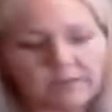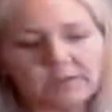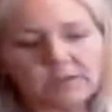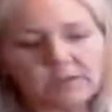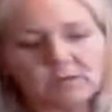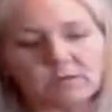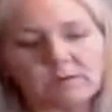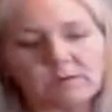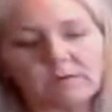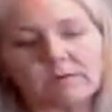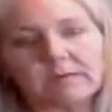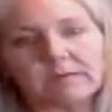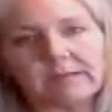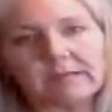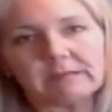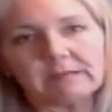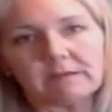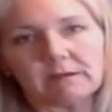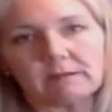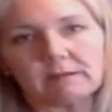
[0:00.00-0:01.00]
the rubber
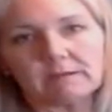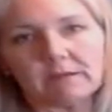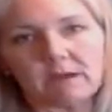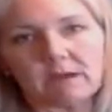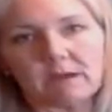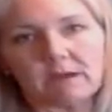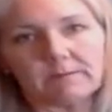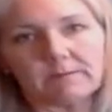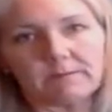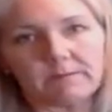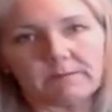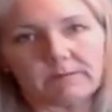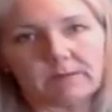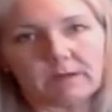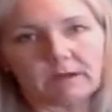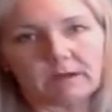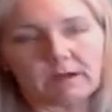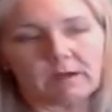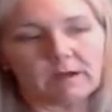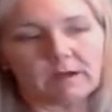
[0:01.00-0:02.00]
base on top.
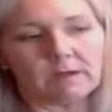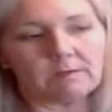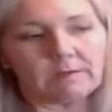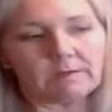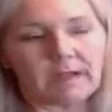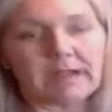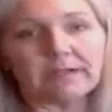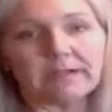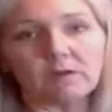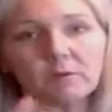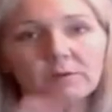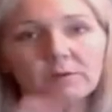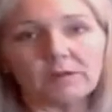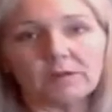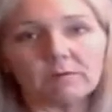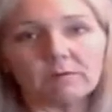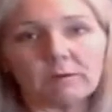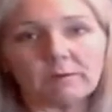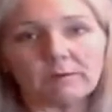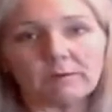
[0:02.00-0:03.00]
I don't put the
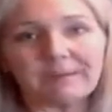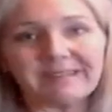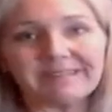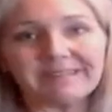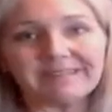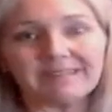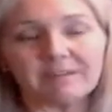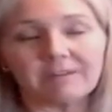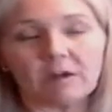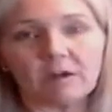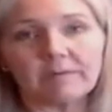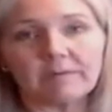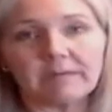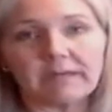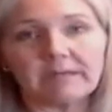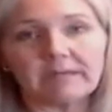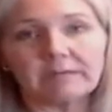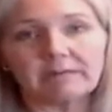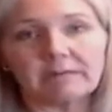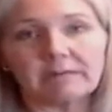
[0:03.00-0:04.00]
rubber bases on mine
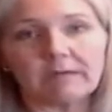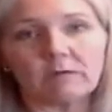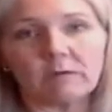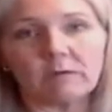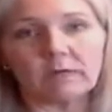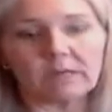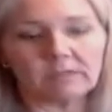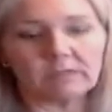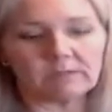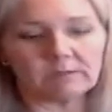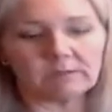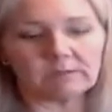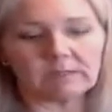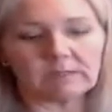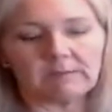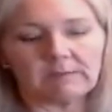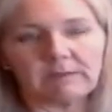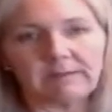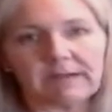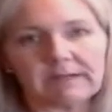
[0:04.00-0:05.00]
because I don't want customers
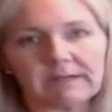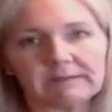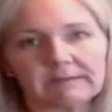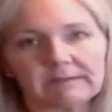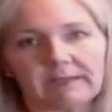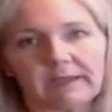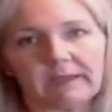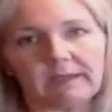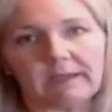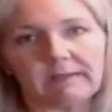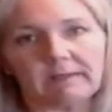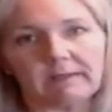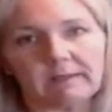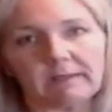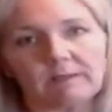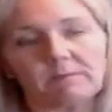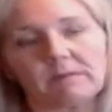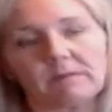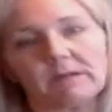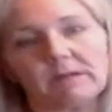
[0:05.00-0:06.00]
coming back saying that
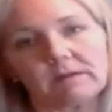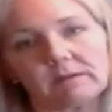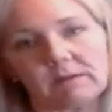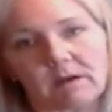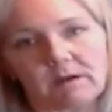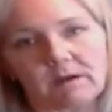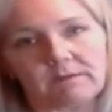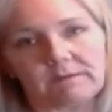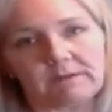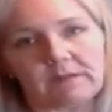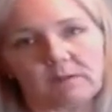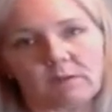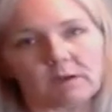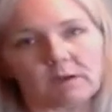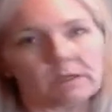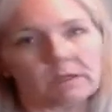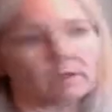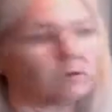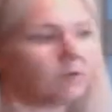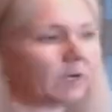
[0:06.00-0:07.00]
it peeled off and they want
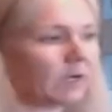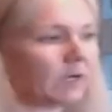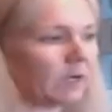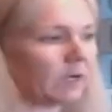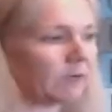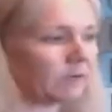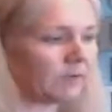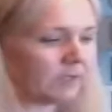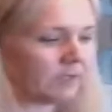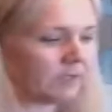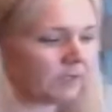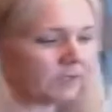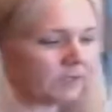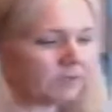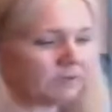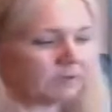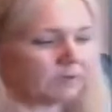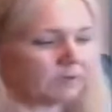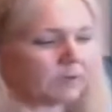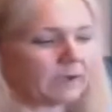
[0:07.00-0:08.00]
a new cup.
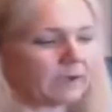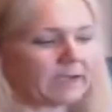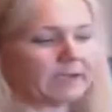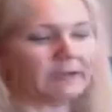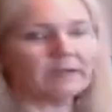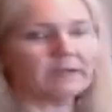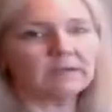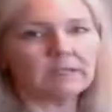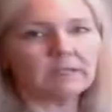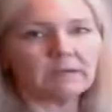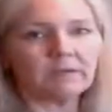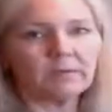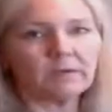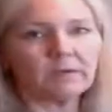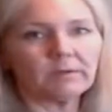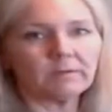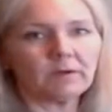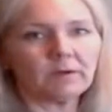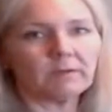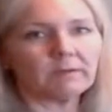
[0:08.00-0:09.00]
So I let them put
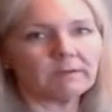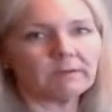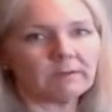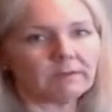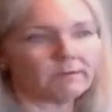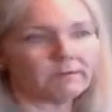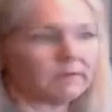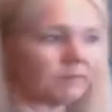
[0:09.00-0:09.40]
them on, then if it